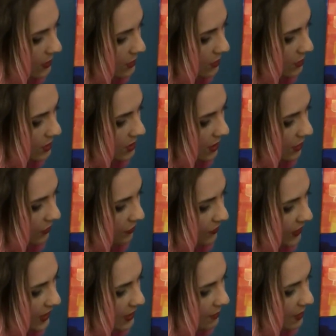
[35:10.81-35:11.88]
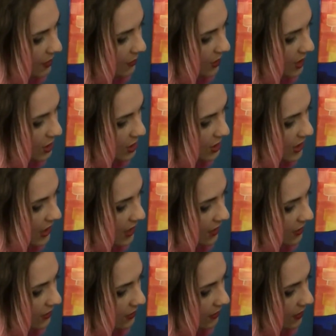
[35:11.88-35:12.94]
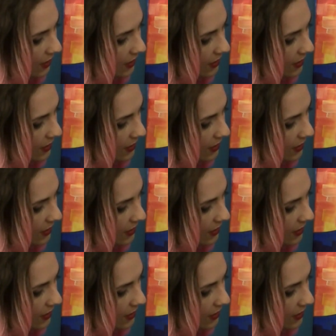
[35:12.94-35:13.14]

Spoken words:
So I'm just kind of flicking my brush down